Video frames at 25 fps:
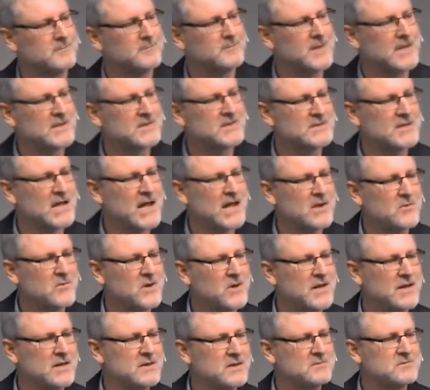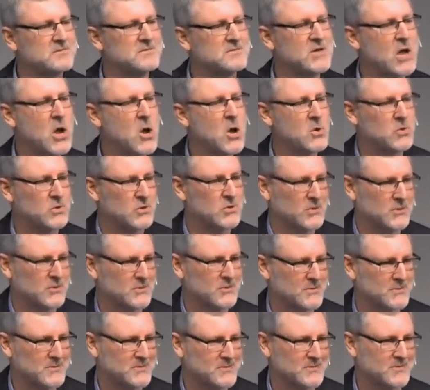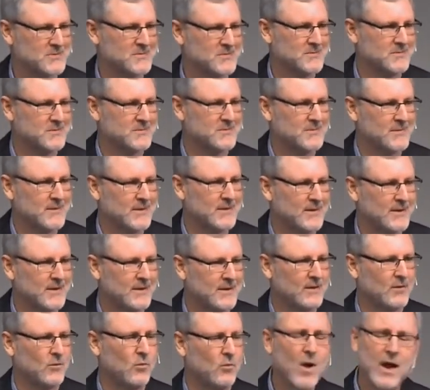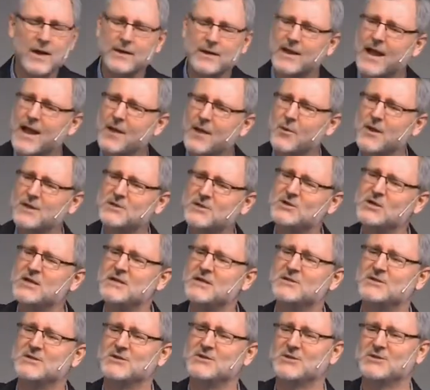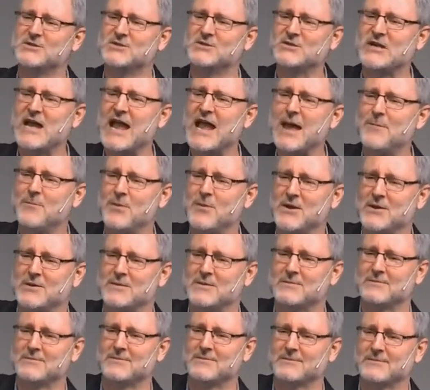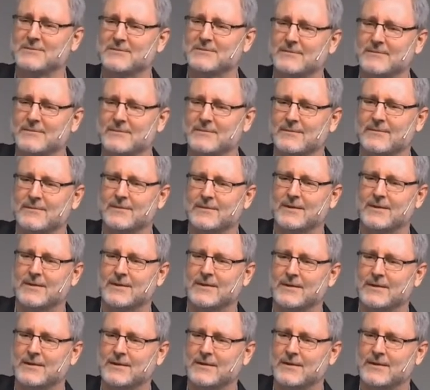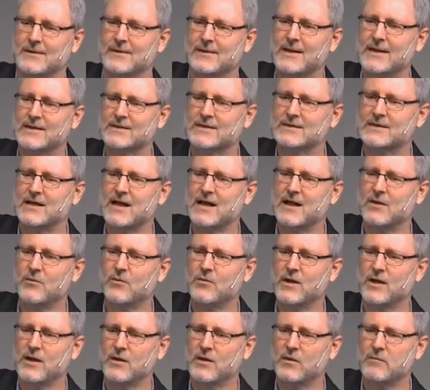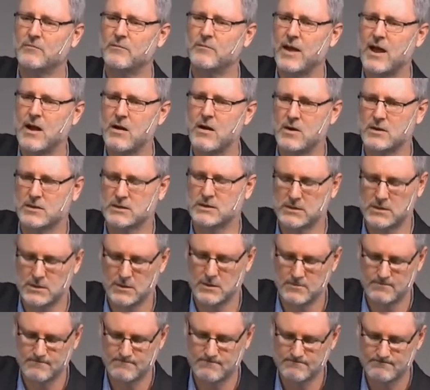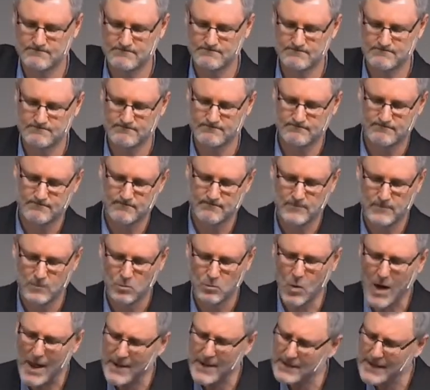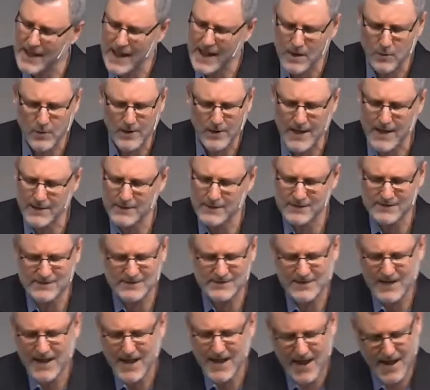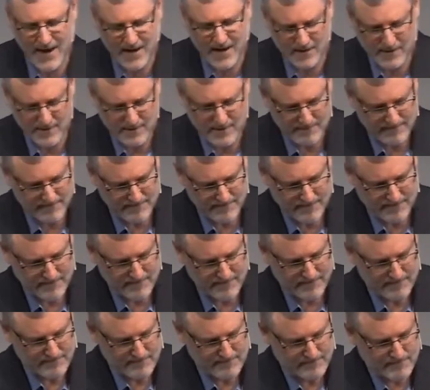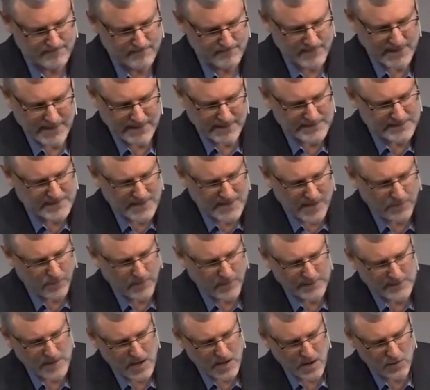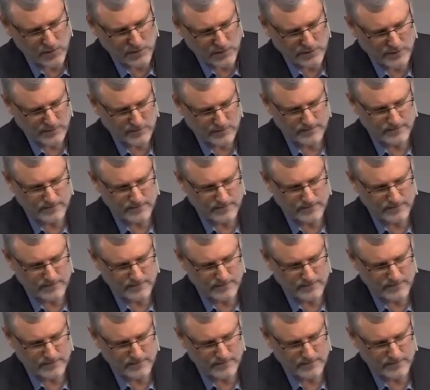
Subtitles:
Next day we don't. One day we're Jesus' champion. Next day we're embarrassed. One day we understand. Next day we don't.